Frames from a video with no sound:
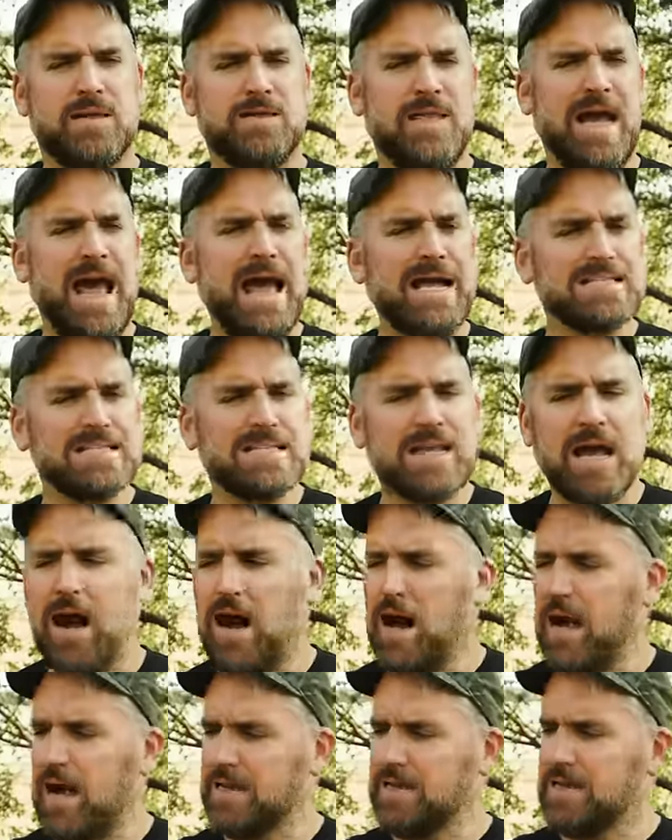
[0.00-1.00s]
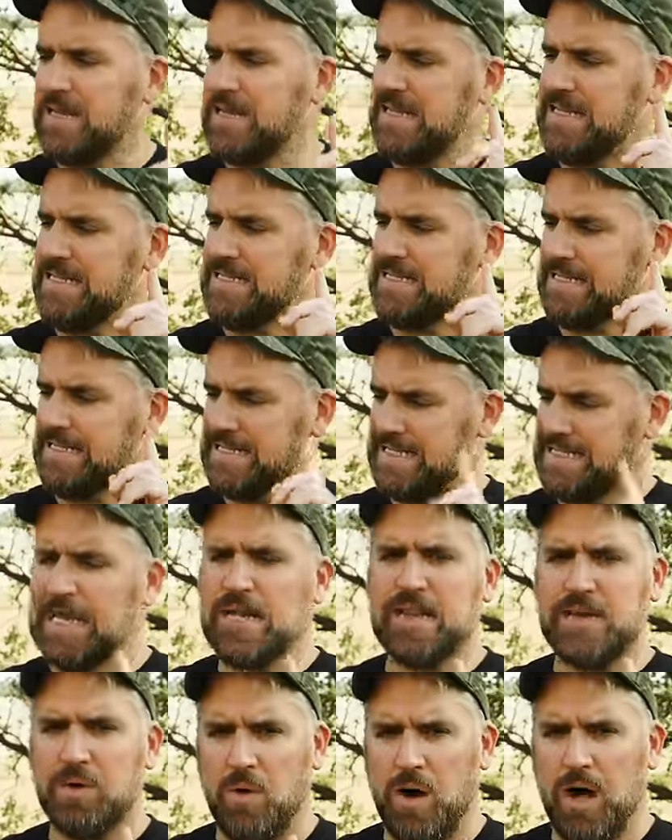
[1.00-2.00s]
The last con is a
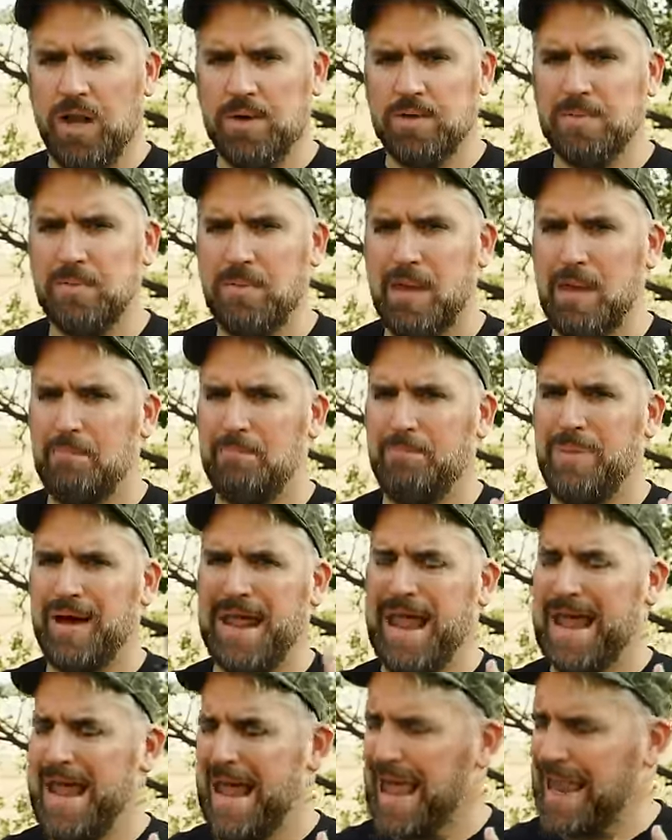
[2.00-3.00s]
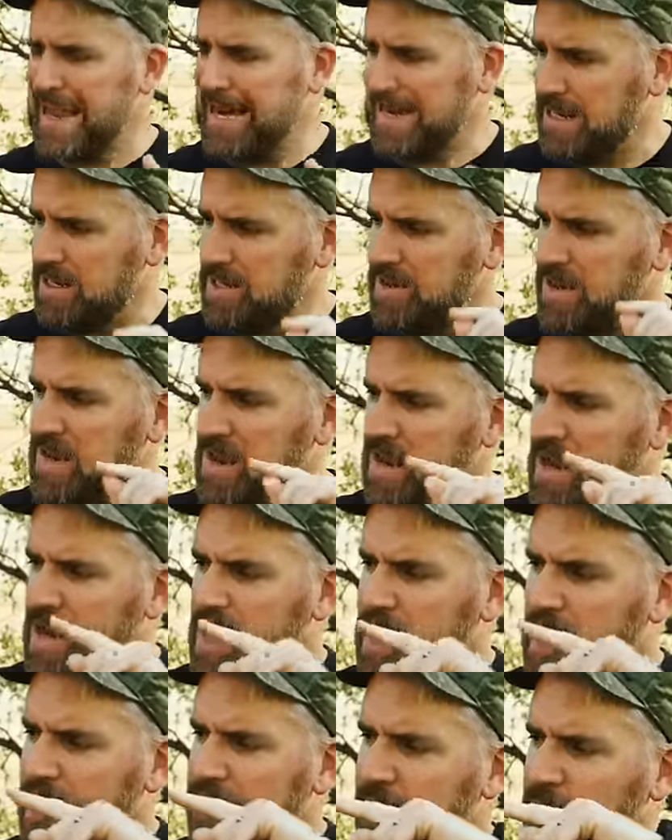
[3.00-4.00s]
silly one, but I hate it.
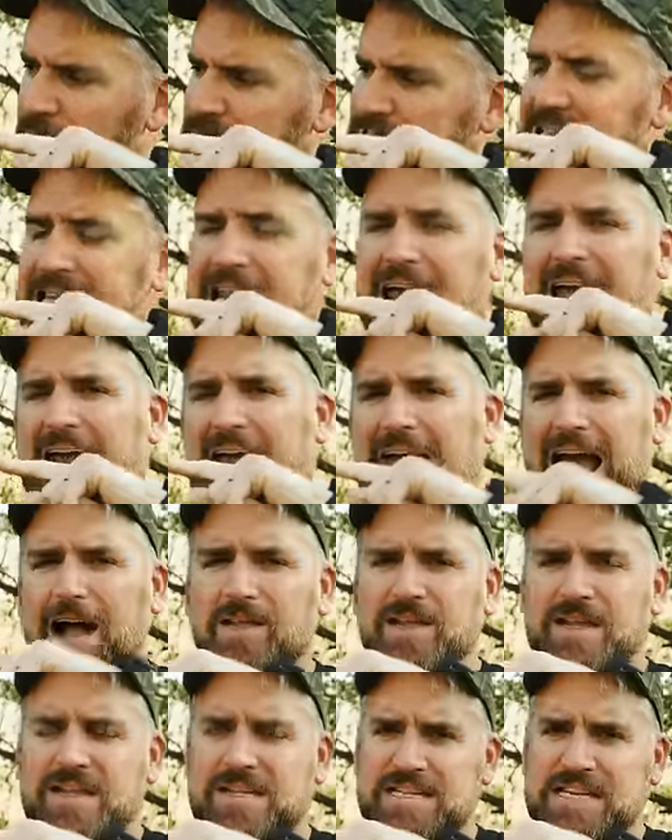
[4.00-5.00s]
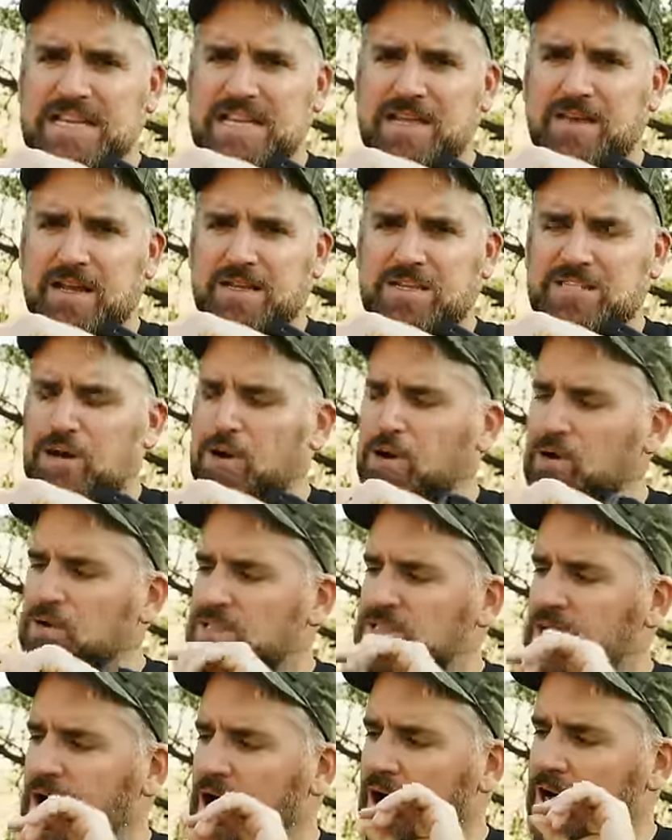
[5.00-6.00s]
There's an LED that
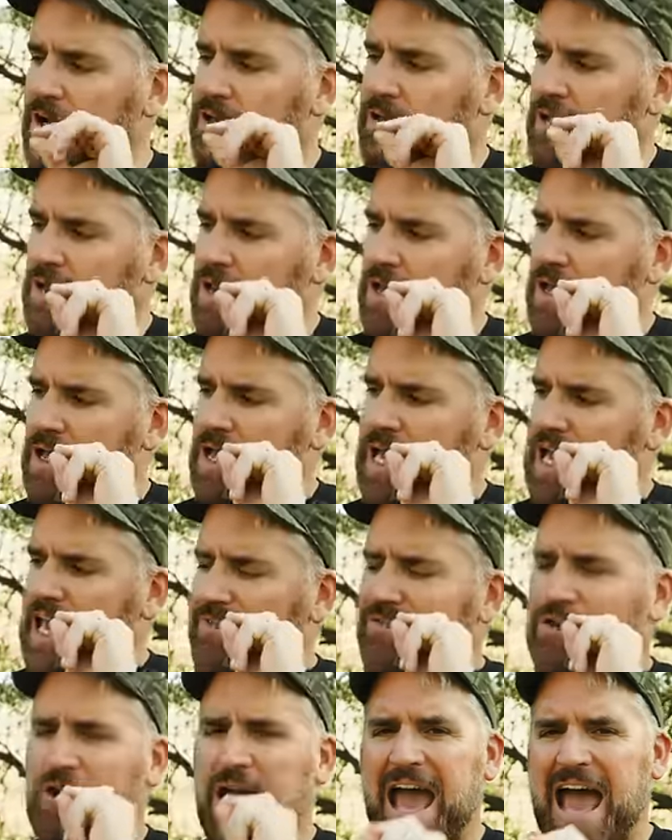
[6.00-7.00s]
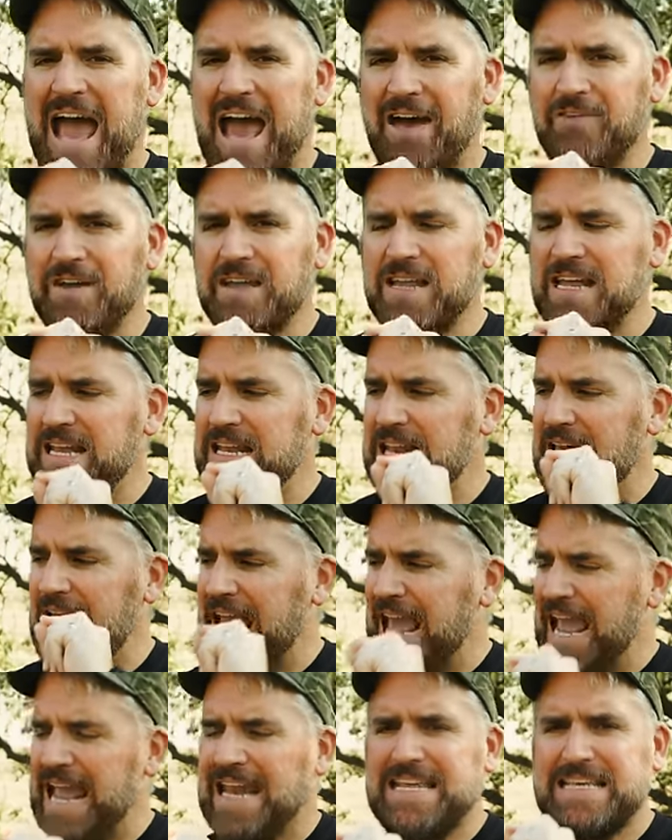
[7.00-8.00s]
turns on if you have it in
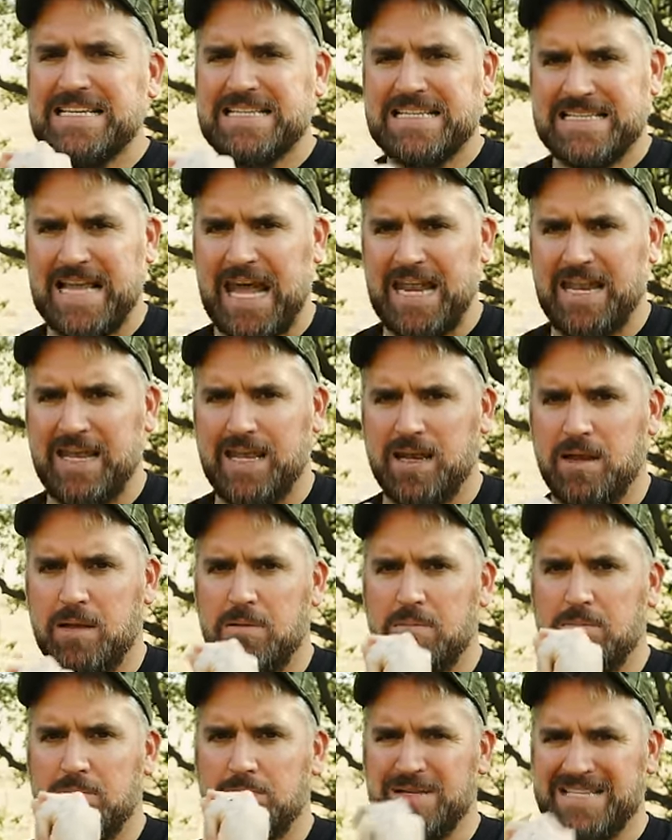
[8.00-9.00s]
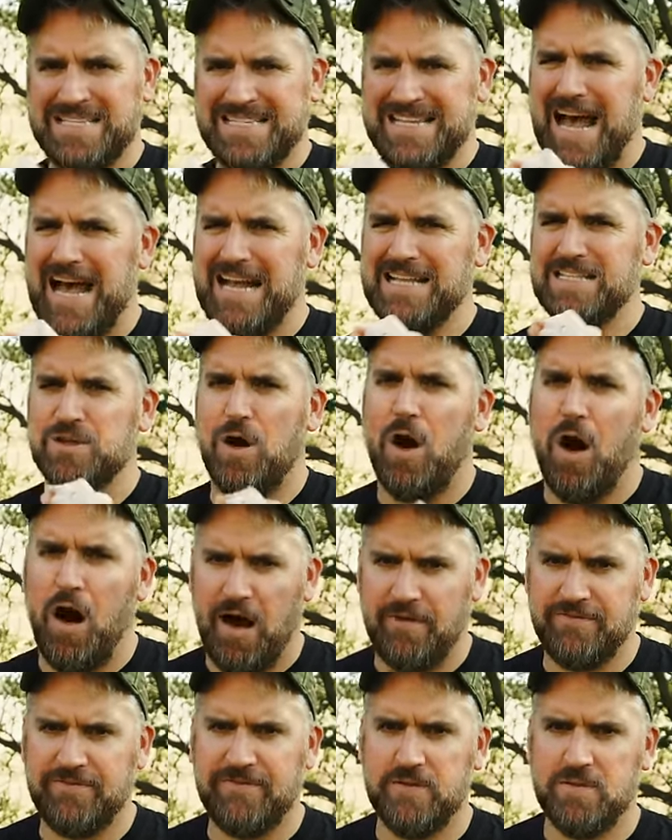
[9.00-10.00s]
any setting besides
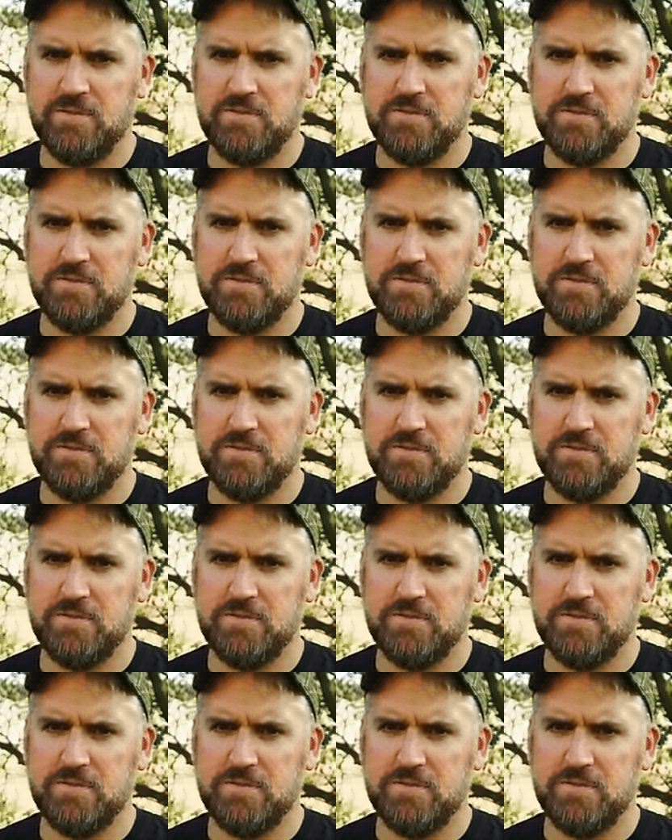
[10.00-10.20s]
off.